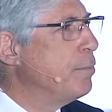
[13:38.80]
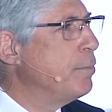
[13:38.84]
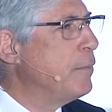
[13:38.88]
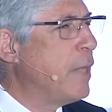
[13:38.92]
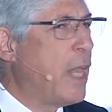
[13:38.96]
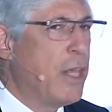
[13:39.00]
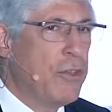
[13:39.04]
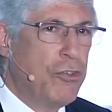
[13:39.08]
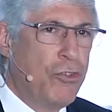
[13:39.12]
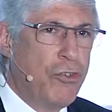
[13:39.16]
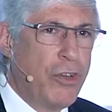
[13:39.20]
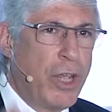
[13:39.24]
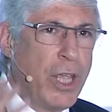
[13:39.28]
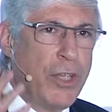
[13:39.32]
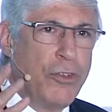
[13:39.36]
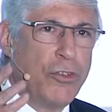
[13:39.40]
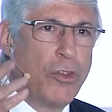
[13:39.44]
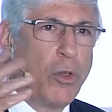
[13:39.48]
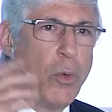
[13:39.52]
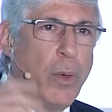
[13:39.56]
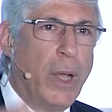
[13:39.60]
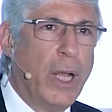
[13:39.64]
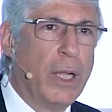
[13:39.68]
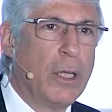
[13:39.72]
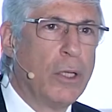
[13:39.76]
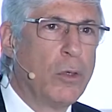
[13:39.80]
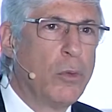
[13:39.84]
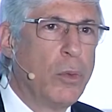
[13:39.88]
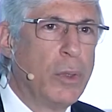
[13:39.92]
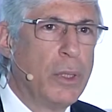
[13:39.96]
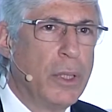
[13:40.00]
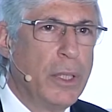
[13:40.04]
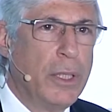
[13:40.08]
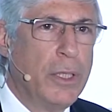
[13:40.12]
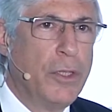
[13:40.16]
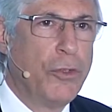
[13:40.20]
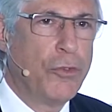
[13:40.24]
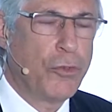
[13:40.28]
as Jay so
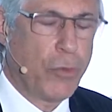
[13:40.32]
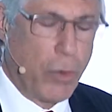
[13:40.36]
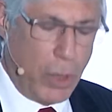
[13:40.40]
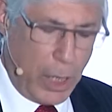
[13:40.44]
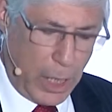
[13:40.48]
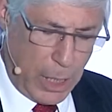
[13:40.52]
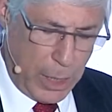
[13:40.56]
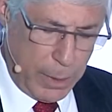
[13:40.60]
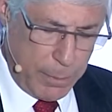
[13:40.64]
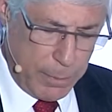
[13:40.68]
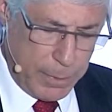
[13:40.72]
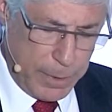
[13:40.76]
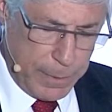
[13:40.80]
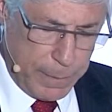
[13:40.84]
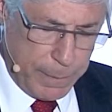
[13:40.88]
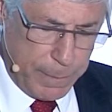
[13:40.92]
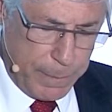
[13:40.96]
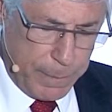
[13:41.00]
eloquently described.